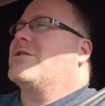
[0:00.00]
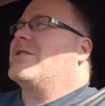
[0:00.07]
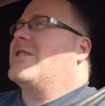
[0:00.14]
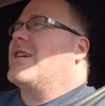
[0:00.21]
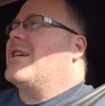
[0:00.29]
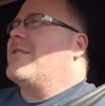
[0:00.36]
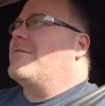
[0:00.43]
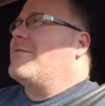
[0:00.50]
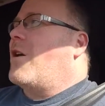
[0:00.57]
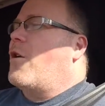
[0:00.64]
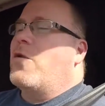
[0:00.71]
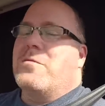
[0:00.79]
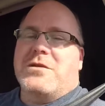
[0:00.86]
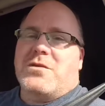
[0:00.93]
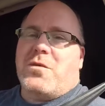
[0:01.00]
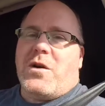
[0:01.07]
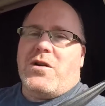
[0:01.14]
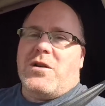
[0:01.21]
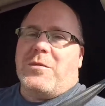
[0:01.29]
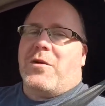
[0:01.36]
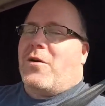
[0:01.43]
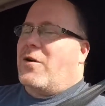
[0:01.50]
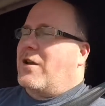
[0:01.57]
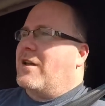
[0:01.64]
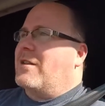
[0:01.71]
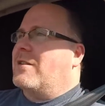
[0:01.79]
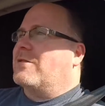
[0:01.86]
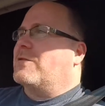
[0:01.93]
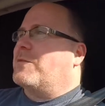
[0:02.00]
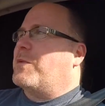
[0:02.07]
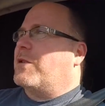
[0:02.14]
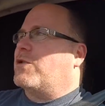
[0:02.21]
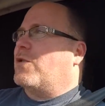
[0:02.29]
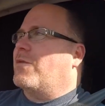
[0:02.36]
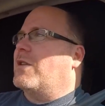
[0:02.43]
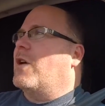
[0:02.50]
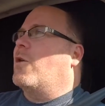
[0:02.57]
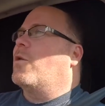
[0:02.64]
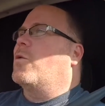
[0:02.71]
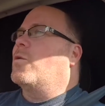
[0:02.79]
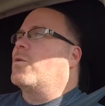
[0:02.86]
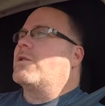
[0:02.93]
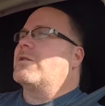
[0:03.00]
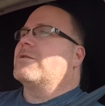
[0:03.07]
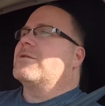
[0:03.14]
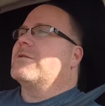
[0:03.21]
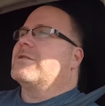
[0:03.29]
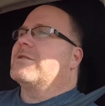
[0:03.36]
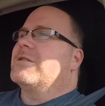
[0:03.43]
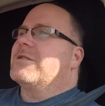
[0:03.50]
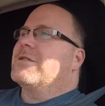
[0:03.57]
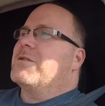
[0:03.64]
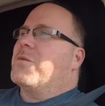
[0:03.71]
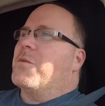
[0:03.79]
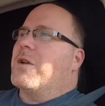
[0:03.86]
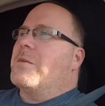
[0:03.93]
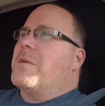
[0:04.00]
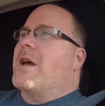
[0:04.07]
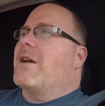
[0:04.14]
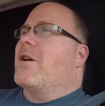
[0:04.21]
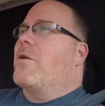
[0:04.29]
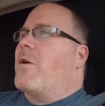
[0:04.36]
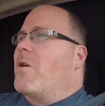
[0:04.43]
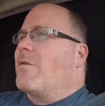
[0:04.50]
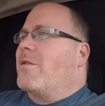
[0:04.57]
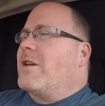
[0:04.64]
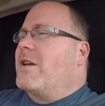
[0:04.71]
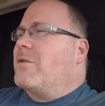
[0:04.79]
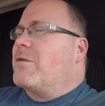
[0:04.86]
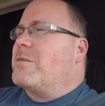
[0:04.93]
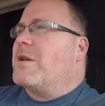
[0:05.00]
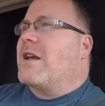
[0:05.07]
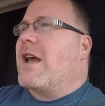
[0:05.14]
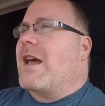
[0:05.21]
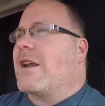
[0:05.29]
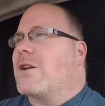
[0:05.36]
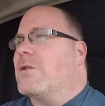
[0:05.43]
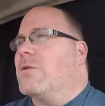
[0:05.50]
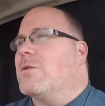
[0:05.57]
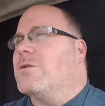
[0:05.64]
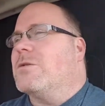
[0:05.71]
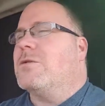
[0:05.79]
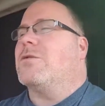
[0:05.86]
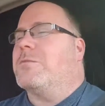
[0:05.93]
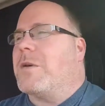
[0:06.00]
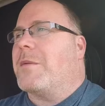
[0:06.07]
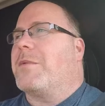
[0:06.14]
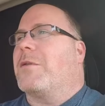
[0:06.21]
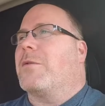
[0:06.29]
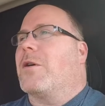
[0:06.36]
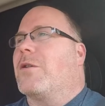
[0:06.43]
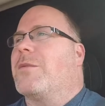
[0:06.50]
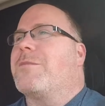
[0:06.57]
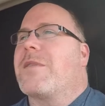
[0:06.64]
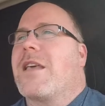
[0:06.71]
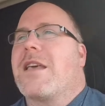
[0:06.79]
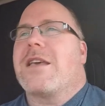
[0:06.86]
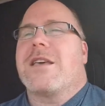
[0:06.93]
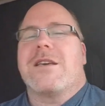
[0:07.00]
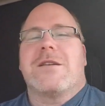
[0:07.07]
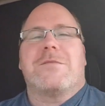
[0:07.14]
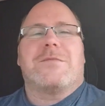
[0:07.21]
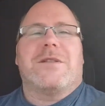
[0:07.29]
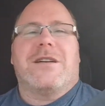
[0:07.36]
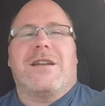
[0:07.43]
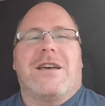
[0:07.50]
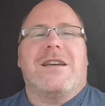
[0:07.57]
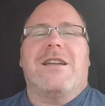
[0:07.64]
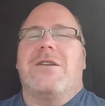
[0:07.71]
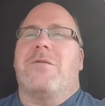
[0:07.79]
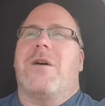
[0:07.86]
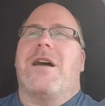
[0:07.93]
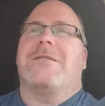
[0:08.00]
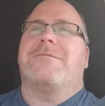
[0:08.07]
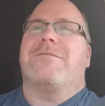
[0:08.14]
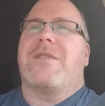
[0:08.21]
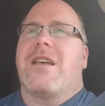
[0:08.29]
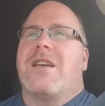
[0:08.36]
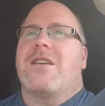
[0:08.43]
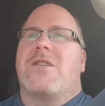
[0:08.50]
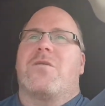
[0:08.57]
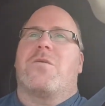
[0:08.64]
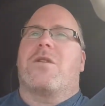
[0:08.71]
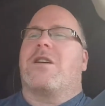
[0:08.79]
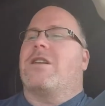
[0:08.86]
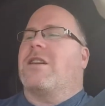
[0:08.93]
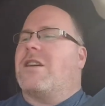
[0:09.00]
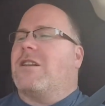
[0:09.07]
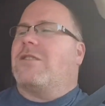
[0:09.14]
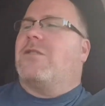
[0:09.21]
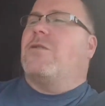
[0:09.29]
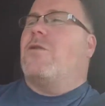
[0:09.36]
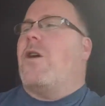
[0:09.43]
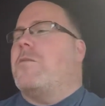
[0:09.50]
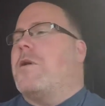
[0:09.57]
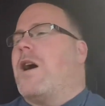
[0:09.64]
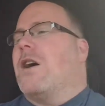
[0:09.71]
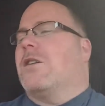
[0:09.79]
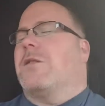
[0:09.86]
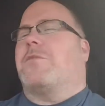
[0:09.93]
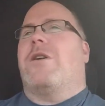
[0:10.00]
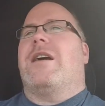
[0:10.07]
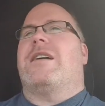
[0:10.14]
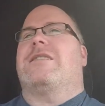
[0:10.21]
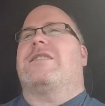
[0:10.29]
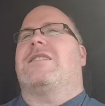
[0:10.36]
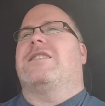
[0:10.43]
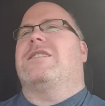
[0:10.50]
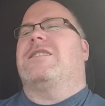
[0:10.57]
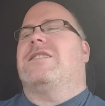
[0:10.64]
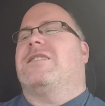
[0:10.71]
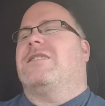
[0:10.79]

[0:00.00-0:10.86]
said, home is where you park it. And there's a picture of an old Winnebago RV. Would have been kind of cool. Ooh, bumpy road. But anyway, we're going to cut through Omaha, Nebraska,